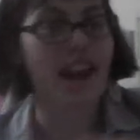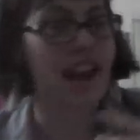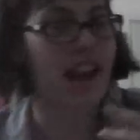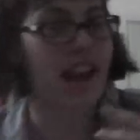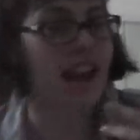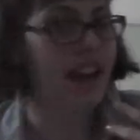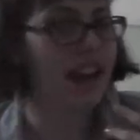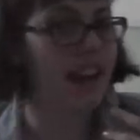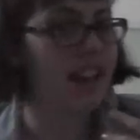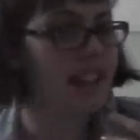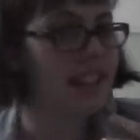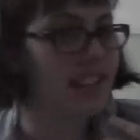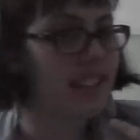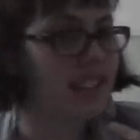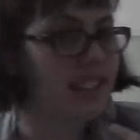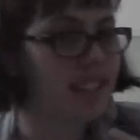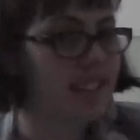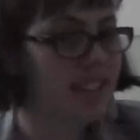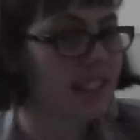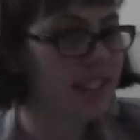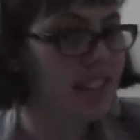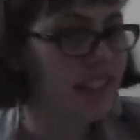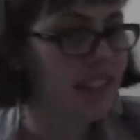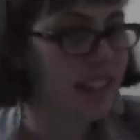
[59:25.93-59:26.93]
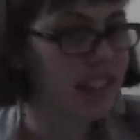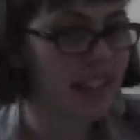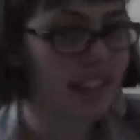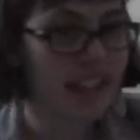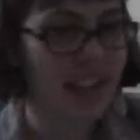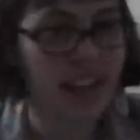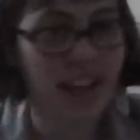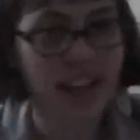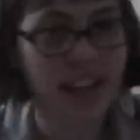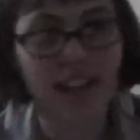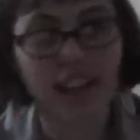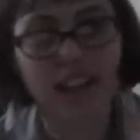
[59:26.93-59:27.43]
And
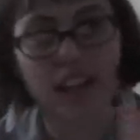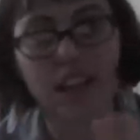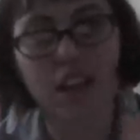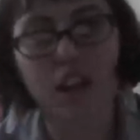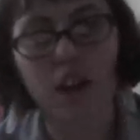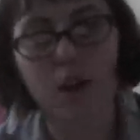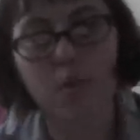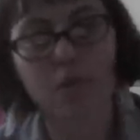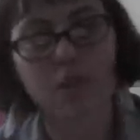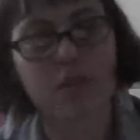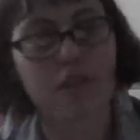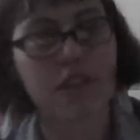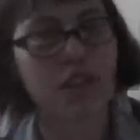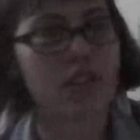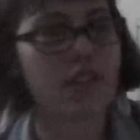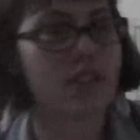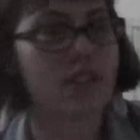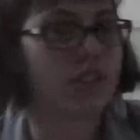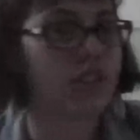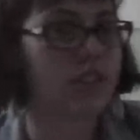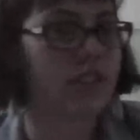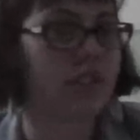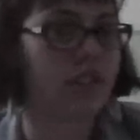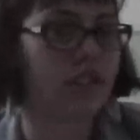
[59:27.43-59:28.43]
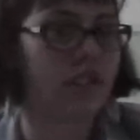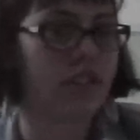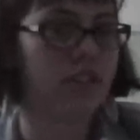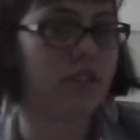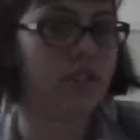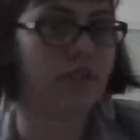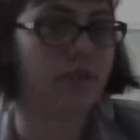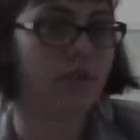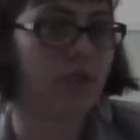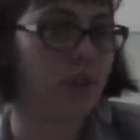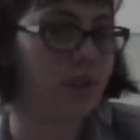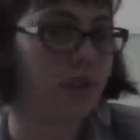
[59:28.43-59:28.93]
again, any comments, questions,
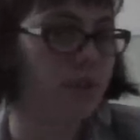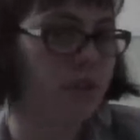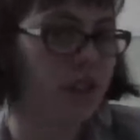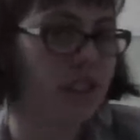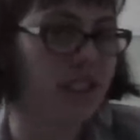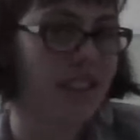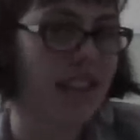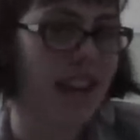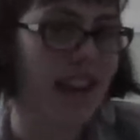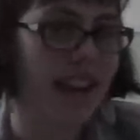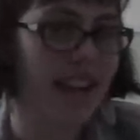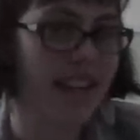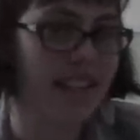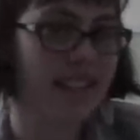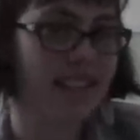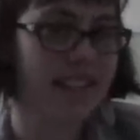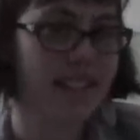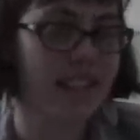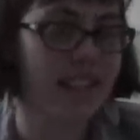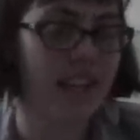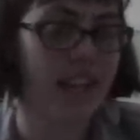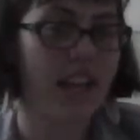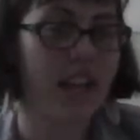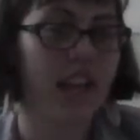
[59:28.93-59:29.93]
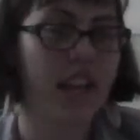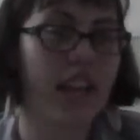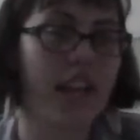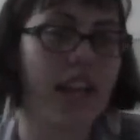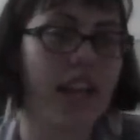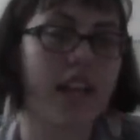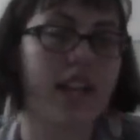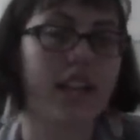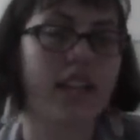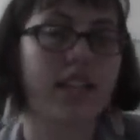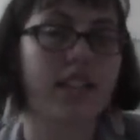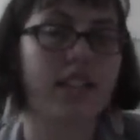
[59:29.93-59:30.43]
concerns, feel free to ask.
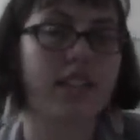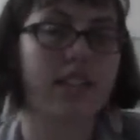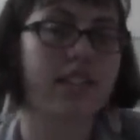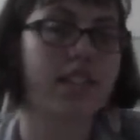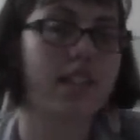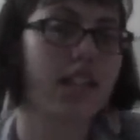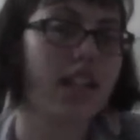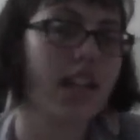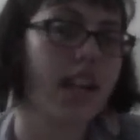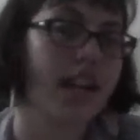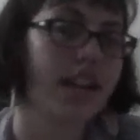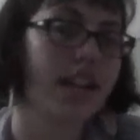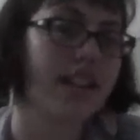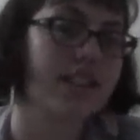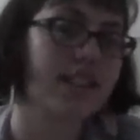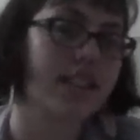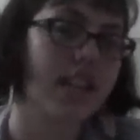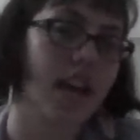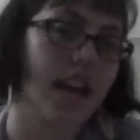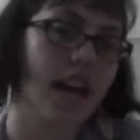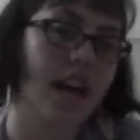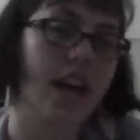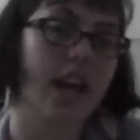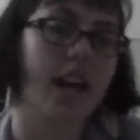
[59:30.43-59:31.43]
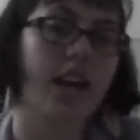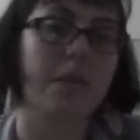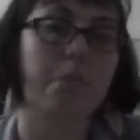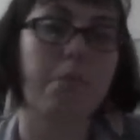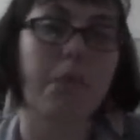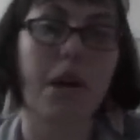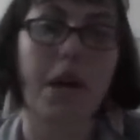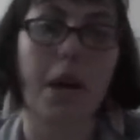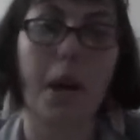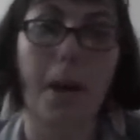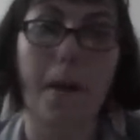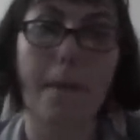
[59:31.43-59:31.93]
And until next
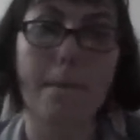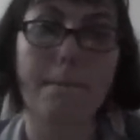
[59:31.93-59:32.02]
time.